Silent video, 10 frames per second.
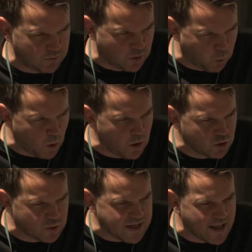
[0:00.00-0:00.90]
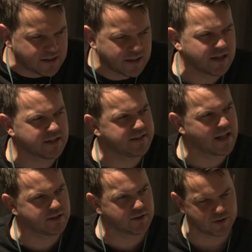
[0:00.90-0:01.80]
the world was ending. They had a
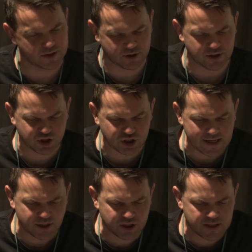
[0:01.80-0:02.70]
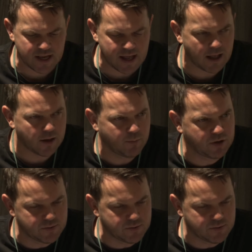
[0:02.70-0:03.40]
sense of the change in the air because